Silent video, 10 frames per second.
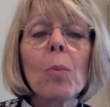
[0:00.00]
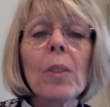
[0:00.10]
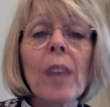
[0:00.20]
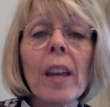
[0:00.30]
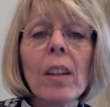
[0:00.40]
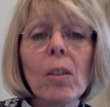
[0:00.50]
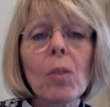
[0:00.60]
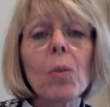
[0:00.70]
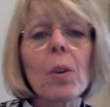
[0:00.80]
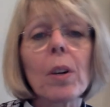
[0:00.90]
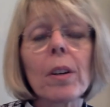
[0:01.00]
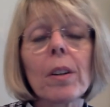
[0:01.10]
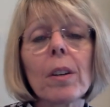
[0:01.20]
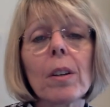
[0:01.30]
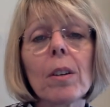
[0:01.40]
we thank you, Lord,
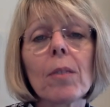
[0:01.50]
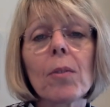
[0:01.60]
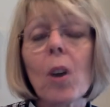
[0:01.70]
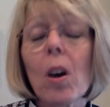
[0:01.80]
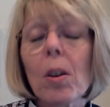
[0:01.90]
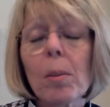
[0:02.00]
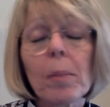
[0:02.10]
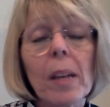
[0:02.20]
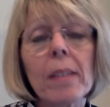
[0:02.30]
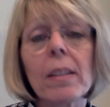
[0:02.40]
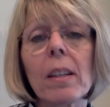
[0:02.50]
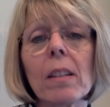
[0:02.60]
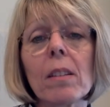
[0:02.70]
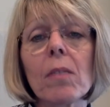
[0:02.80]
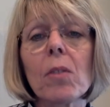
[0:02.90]
for all the
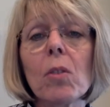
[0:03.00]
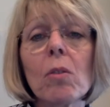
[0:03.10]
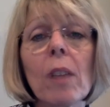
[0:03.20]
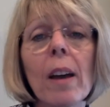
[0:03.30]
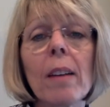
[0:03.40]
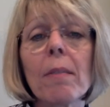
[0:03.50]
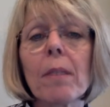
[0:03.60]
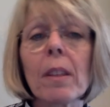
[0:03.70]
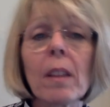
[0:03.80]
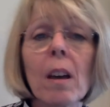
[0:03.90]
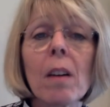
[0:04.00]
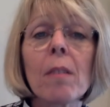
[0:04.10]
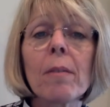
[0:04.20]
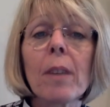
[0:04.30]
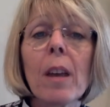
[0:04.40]
blessings of new life and
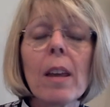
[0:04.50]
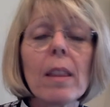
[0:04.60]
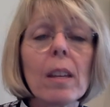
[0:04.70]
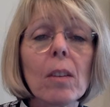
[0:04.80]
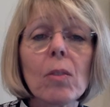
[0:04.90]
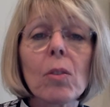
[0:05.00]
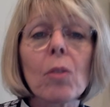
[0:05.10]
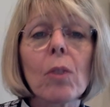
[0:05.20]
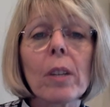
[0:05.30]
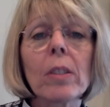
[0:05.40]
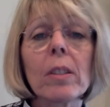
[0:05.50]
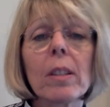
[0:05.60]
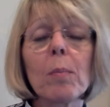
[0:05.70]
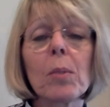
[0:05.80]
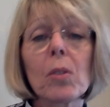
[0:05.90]
love that you so
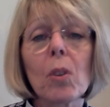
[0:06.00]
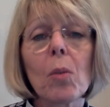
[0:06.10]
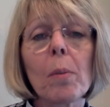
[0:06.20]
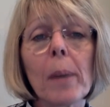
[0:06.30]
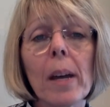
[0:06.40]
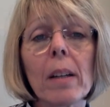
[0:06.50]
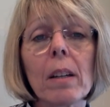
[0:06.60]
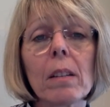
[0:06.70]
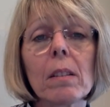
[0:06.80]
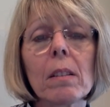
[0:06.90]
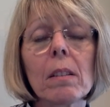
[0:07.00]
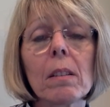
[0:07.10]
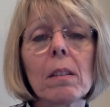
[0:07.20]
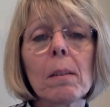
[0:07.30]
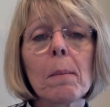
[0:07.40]
graciously bestow upon us.
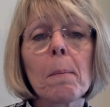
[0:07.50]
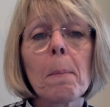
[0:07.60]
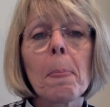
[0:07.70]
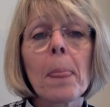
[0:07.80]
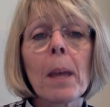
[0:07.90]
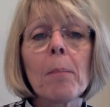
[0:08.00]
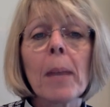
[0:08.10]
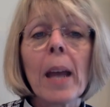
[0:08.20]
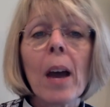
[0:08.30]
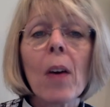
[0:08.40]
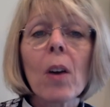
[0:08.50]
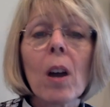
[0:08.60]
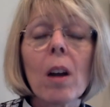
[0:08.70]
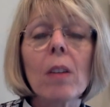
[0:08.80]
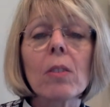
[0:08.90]
May our
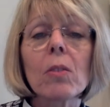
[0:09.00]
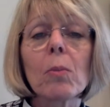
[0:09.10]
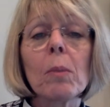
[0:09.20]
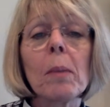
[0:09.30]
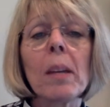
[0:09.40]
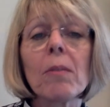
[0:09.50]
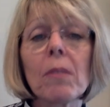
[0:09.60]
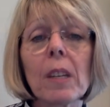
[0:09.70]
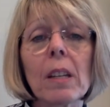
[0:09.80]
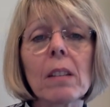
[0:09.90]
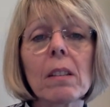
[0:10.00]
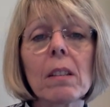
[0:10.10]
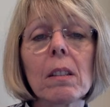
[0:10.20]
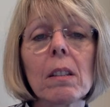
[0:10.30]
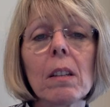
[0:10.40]
hearts remain
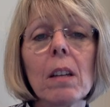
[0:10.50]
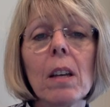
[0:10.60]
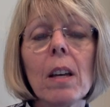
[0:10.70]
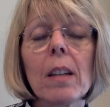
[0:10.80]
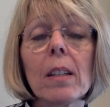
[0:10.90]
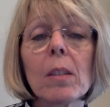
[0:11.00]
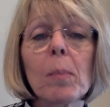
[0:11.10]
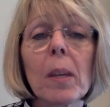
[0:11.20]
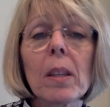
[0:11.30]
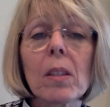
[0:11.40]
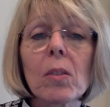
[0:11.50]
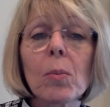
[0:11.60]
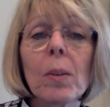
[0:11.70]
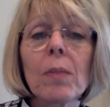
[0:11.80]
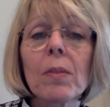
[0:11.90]
fixed despite the
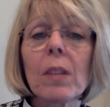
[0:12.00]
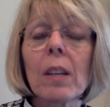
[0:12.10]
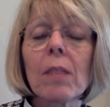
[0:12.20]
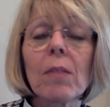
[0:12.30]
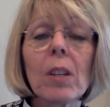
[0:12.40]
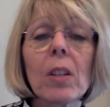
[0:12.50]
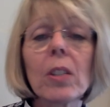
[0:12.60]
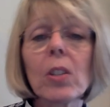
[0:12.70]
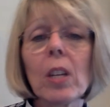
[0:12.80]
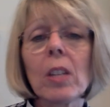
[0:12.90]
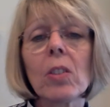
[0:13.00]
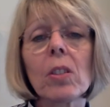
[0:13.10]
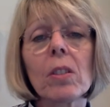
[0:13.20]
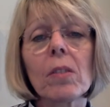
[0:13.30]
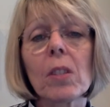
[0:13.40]
swift and varied
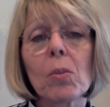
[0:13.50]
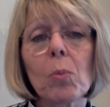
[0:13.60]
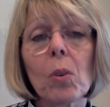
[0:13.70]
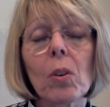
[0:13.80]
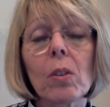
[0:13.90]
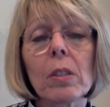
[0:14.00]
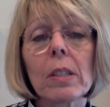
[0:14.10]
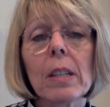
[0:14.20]
changes of this world.